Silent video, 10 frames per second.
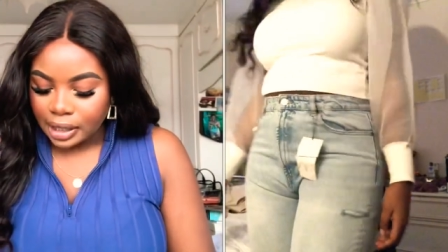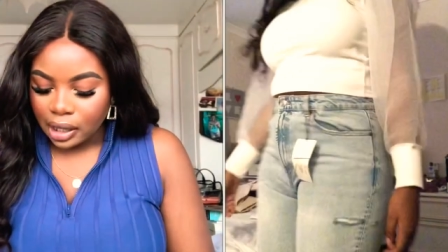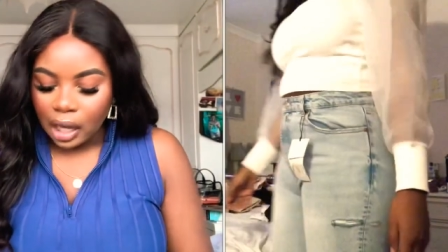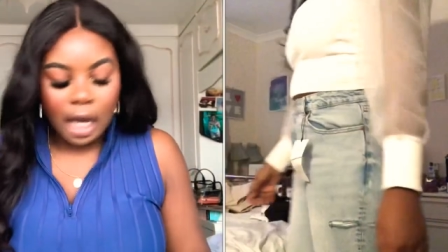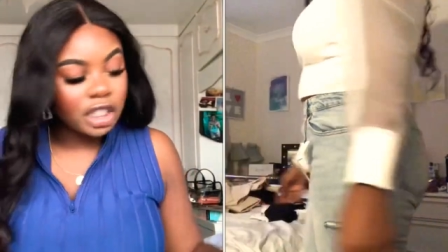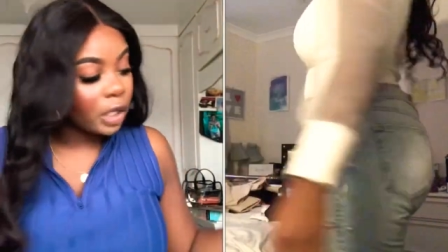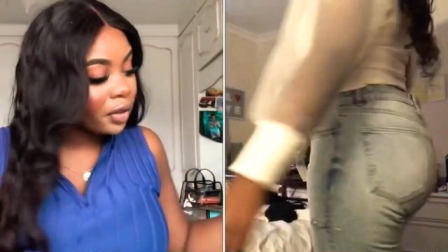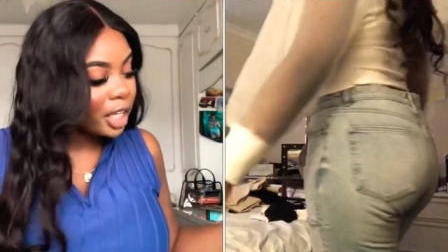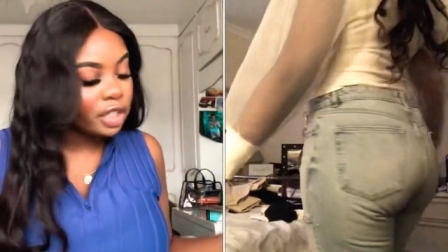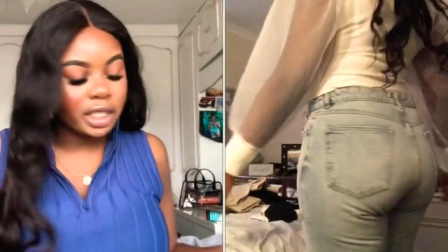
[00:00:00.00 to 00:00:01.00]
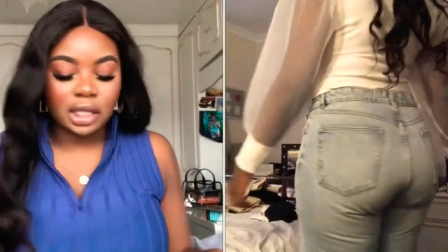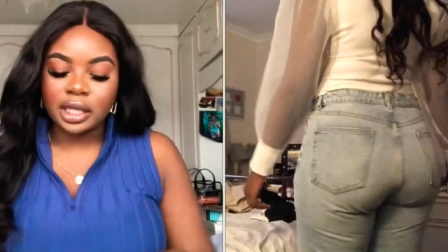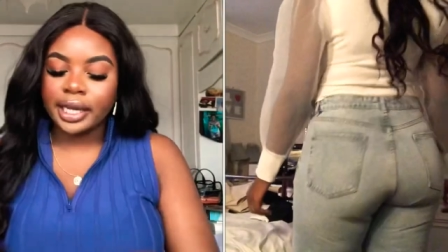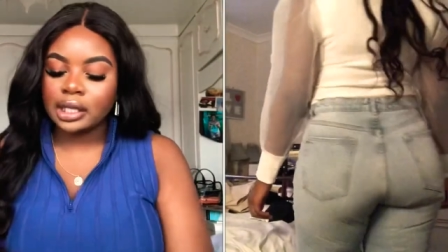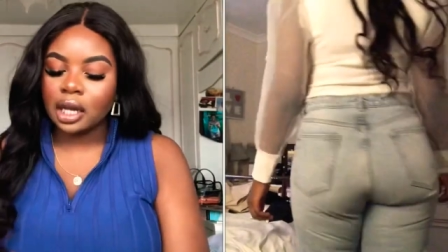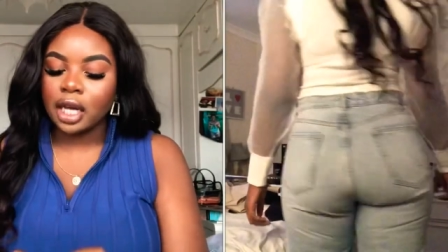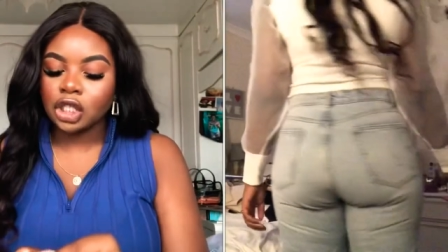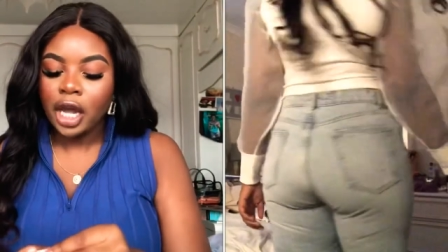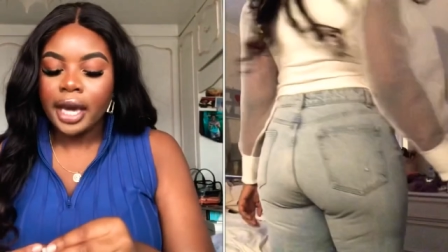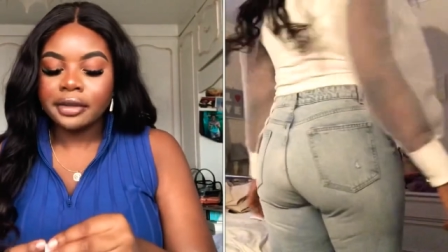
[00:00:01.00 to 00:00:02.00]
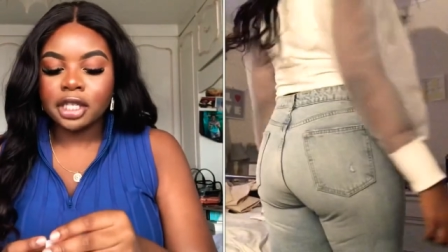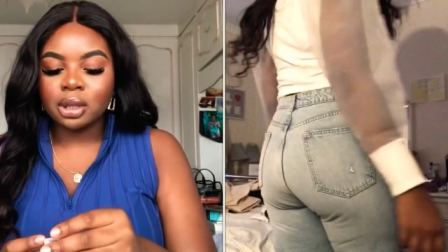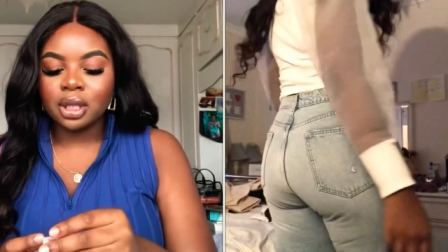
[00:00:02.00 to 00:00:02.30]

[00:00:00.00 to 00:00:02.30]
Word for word: large I got that dress in a size large this is